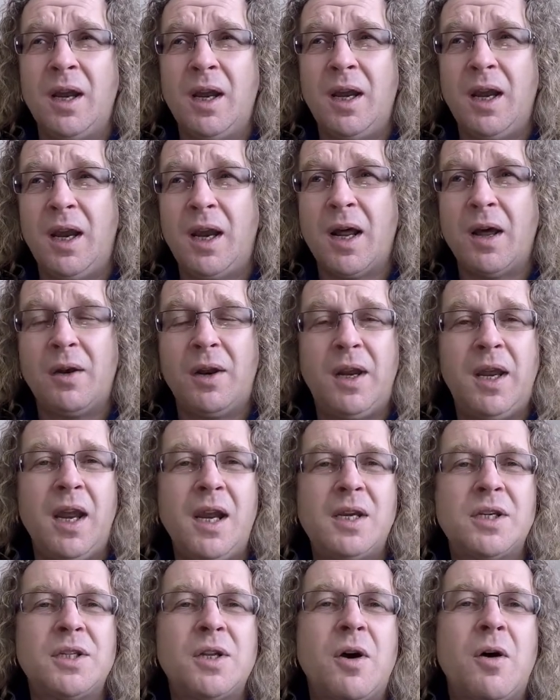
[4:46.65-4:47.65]
you know, to
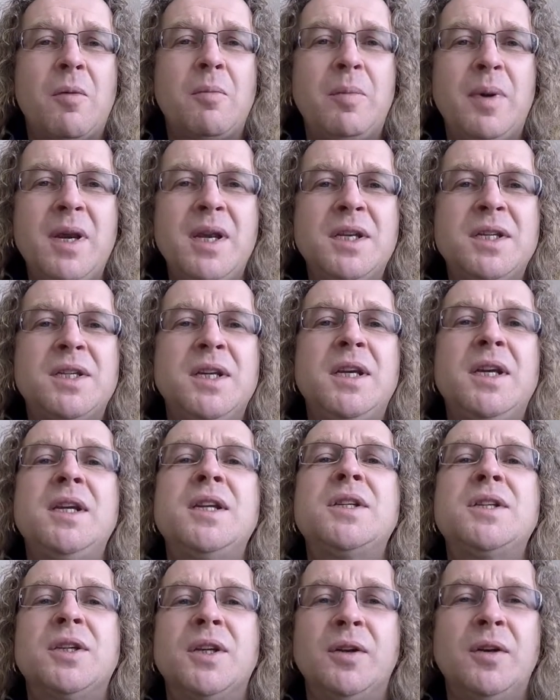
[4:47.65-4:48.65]
kickstart
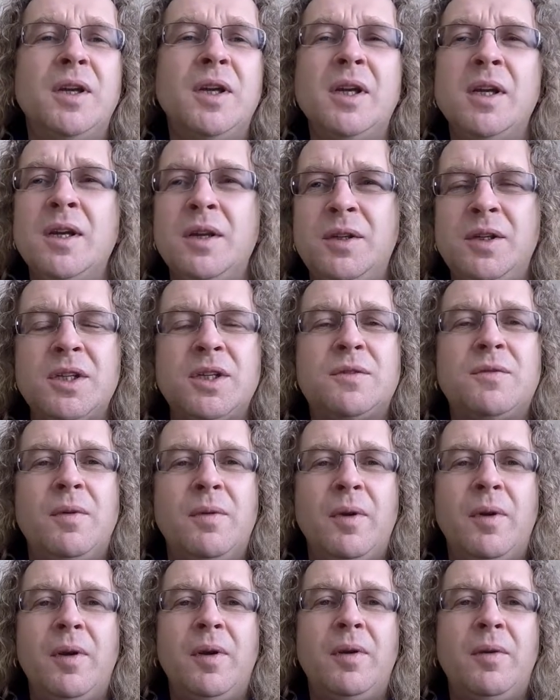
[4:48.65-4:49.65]
business and just,
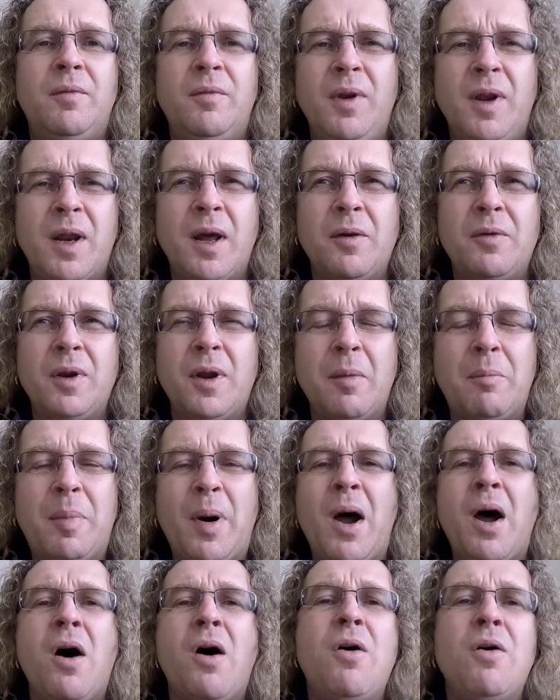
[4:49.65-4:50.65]
you know, a
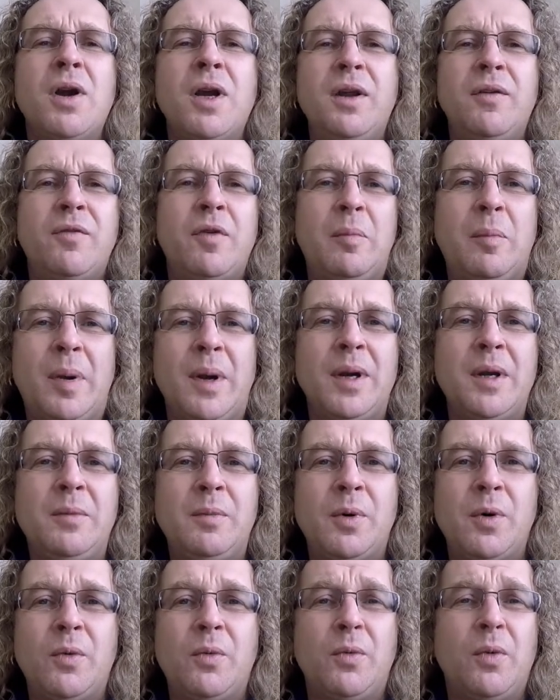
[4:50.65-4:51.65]
party for
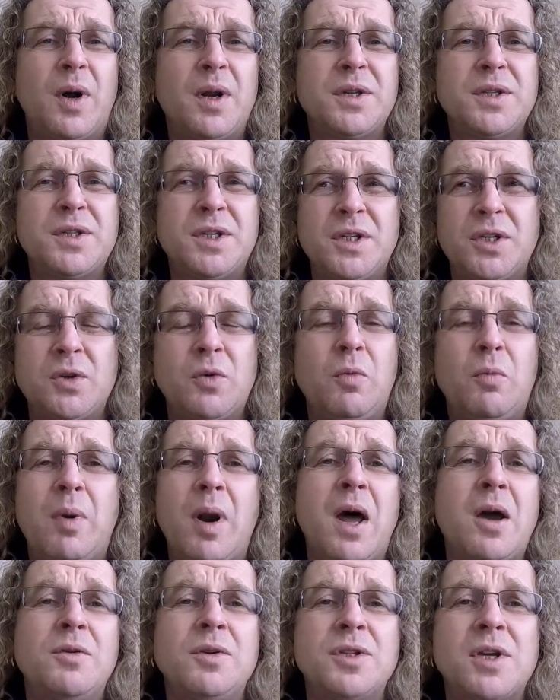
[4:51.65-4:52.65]
people once this all
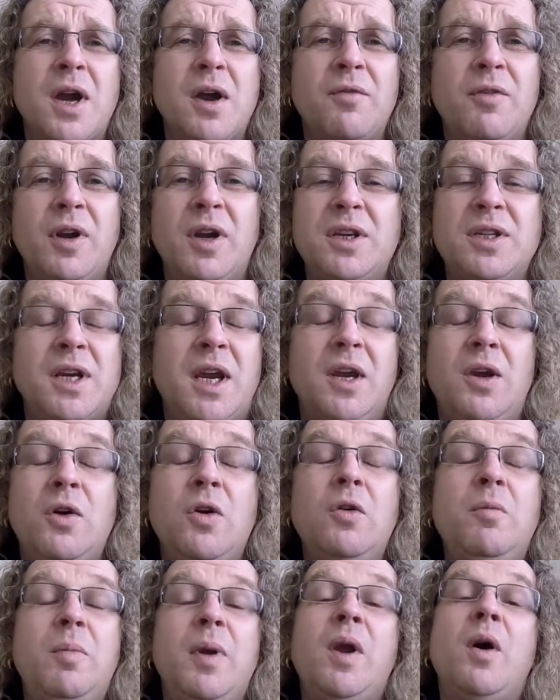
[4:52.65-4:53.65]
blows over. So it
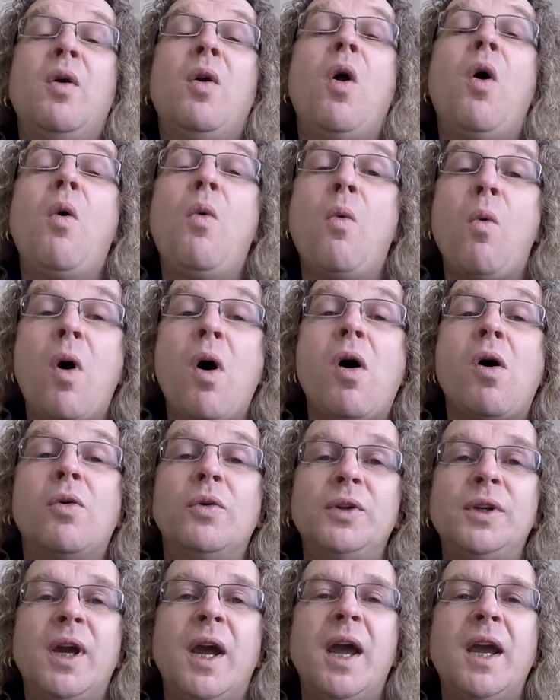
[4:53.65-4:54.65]
could be a long
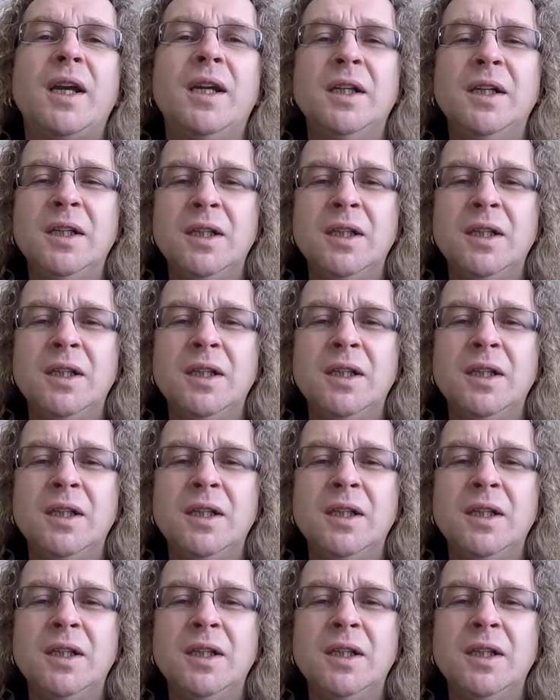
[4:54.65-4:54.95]
while yet.